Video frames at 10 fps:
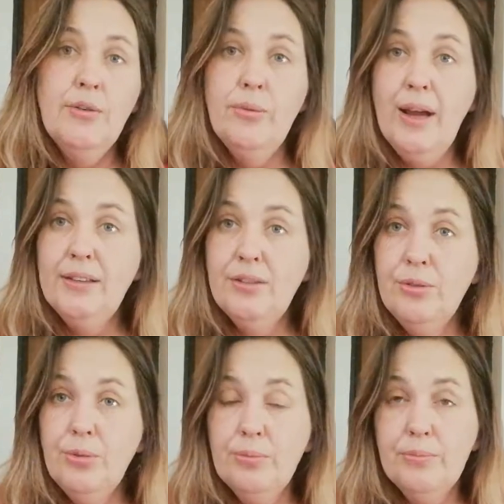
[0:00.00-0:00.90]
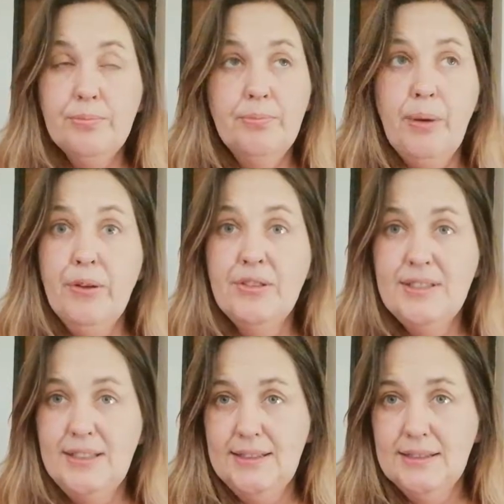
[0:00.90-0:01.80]
right through
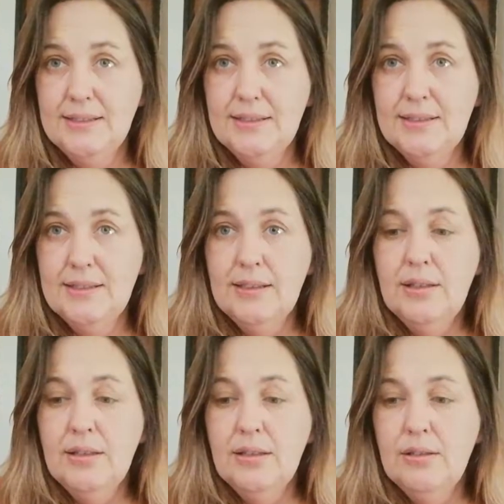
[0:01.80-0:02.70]
both seasons,